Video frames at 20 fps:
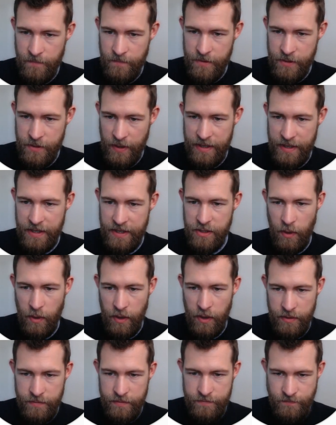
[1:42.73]
So Annex
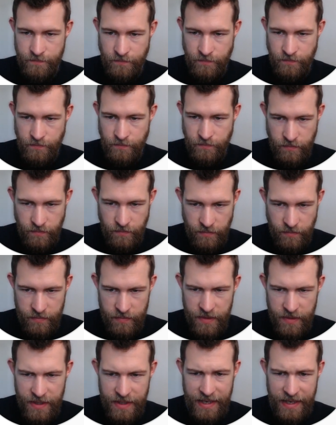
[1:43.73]
1,
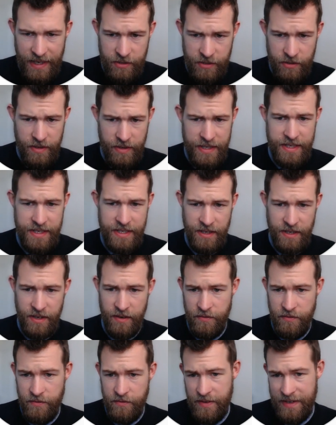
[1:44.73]
categories
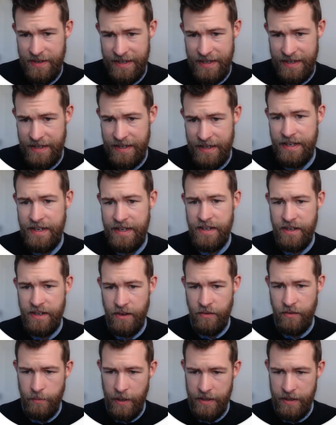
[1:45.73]
of EEE
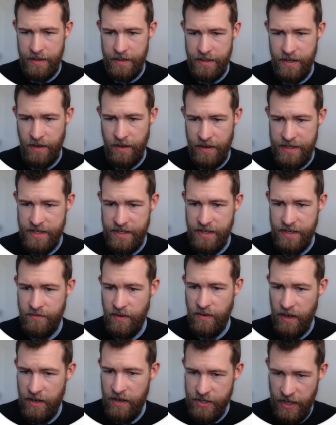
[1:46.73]
covered by this directive:
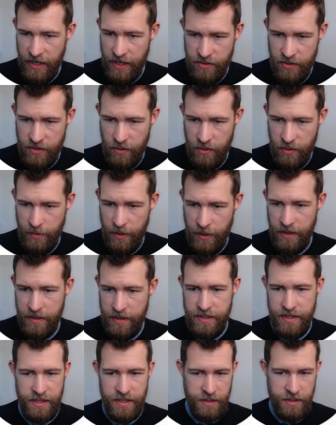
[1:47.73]
large household
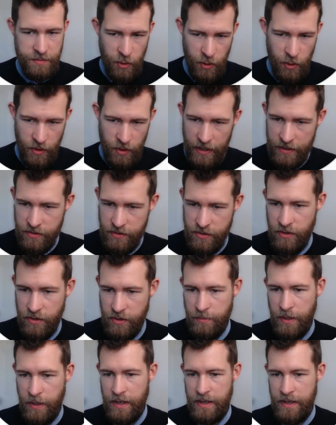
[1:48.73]
appliances, small household
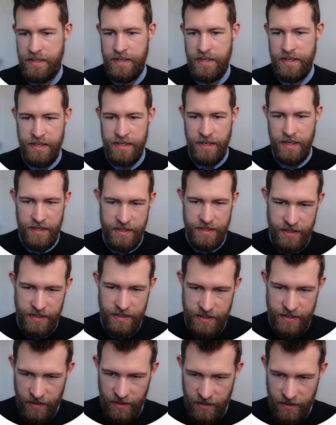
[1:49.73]
appliances, IT
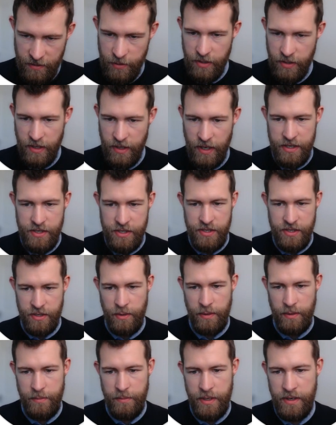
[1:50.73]
and telecommunications
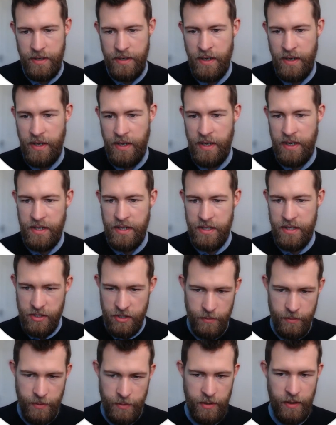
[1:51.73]
equipment,
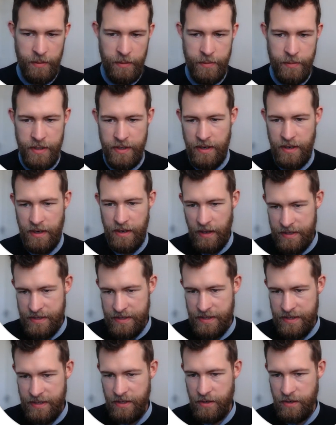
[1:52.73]
consumer equipment,
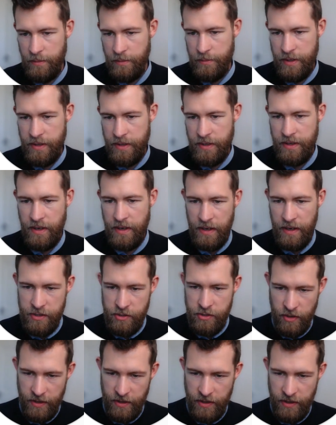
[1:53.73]
lighting equipment,
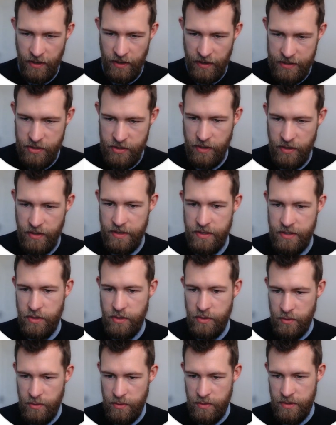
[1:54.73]
electronic and electronic
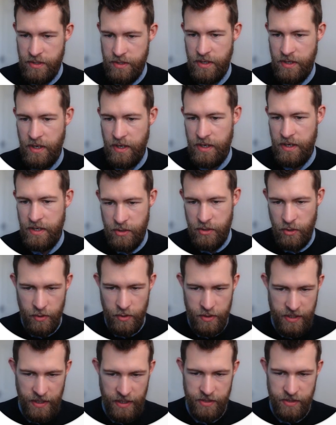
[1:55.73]
tools,
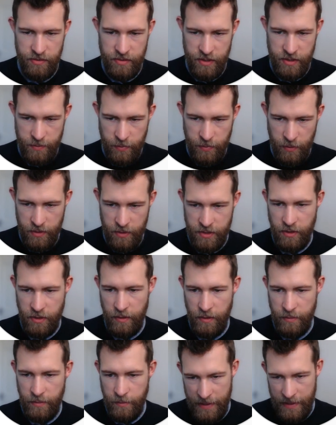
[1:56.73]
toys, leisure and sports
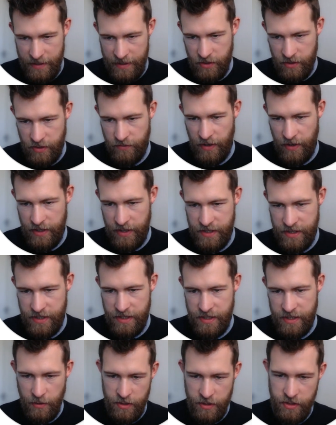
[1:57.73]
equipment, medical
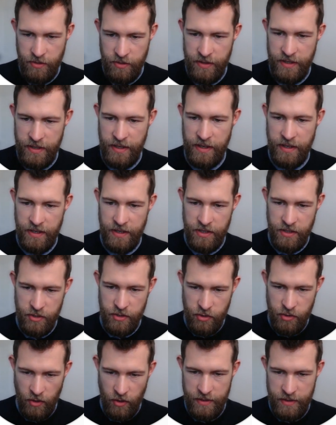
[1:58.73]
devices, monitoring and
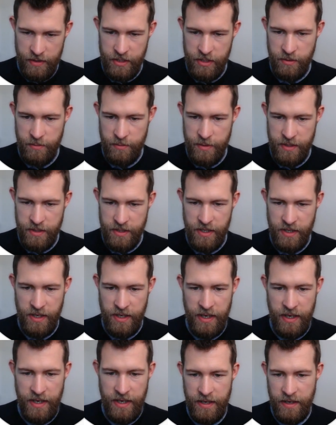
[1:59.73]
control instruments,
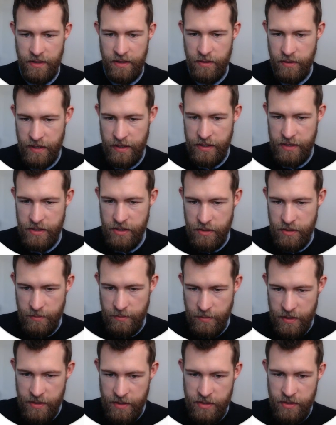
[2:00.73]
including
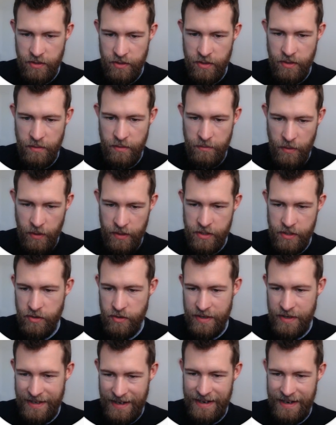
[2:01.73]
instrumental
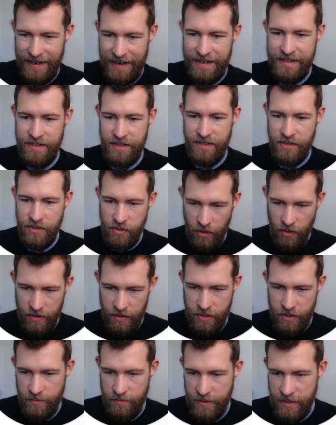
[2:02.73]
monitoring and control
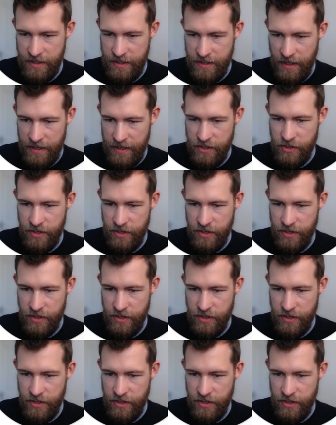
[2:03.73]
instruments,